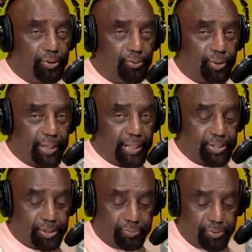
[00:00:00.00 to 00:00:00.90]
You want to get
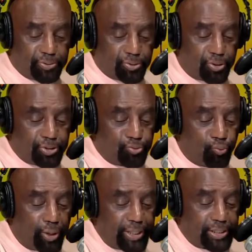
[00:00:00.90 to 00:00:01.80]
to the biblical question.
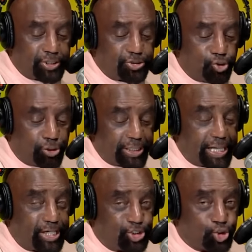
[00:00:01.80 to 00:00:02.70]
What is your
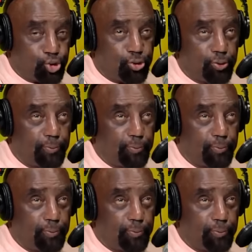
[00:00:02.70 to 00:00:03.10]
nature?